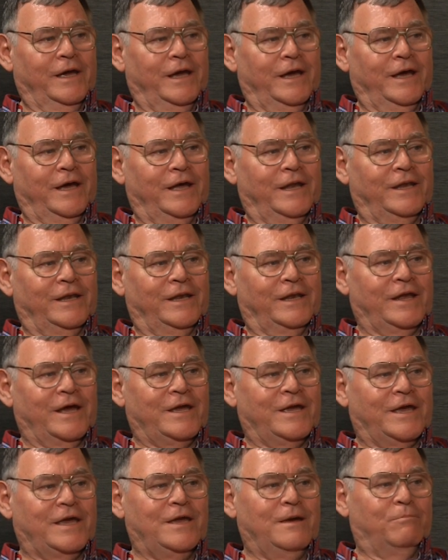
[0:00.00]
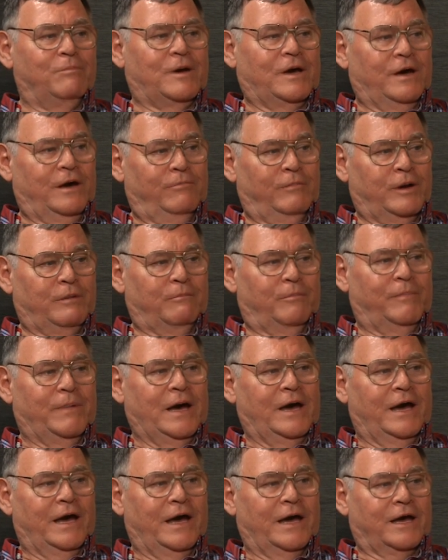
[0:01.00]
and they keep coming
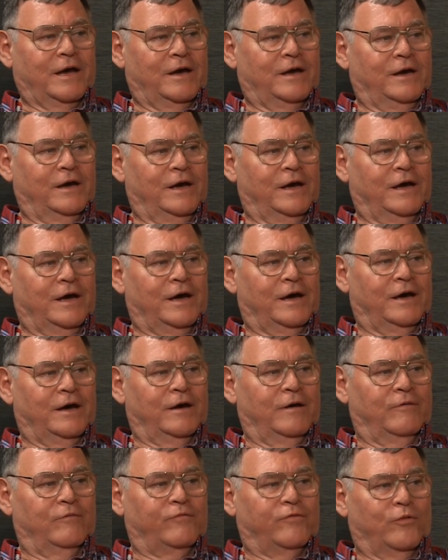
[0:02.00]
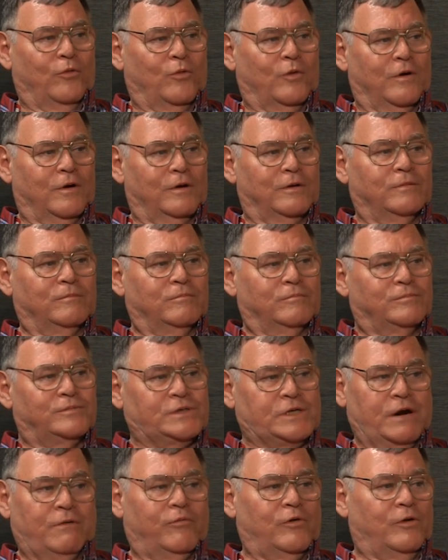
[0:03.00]
back for
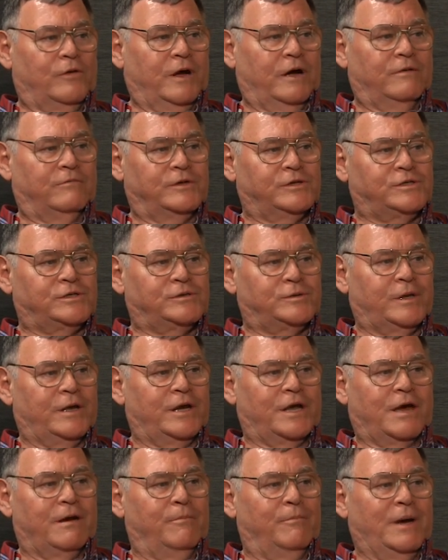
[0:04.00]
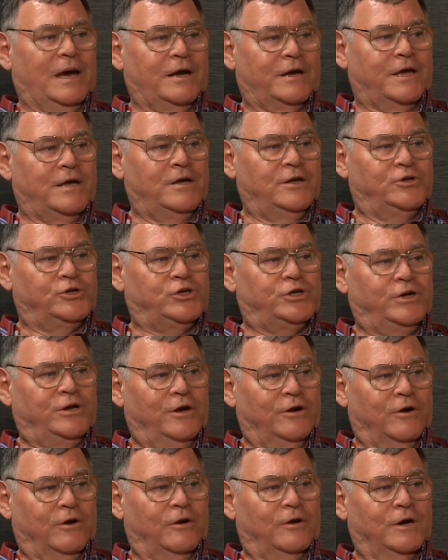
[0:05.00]
several of us. They come back each
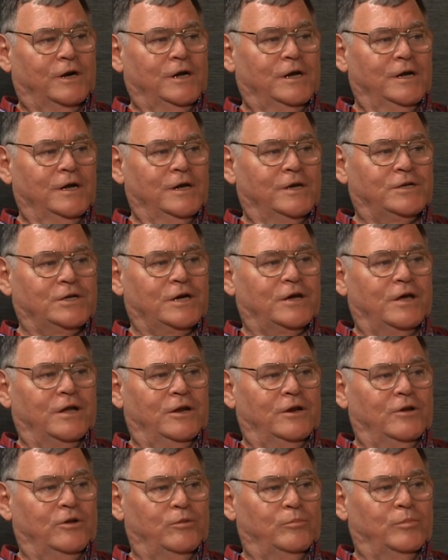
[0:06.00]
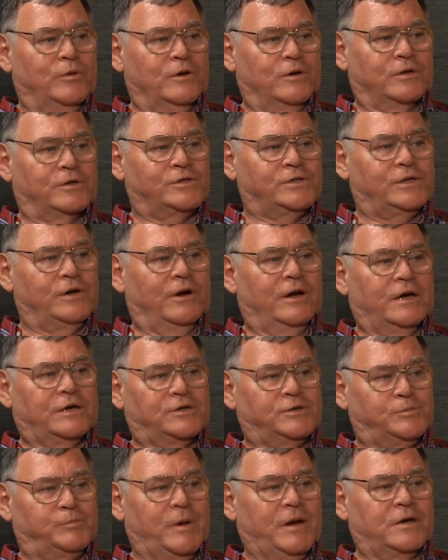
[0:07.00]
year to get new books, so I
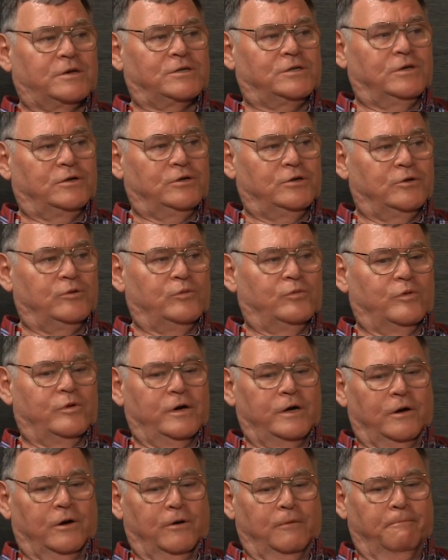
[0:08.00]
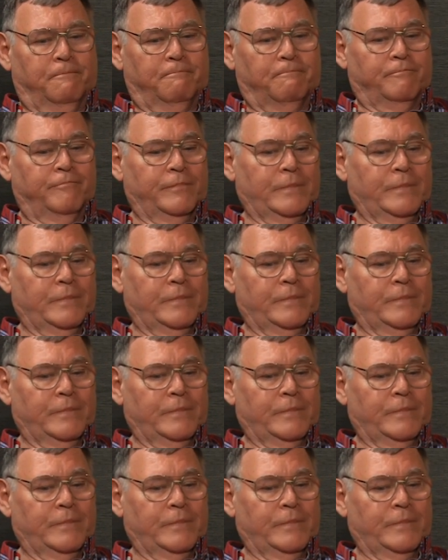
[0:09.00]
expect to do well.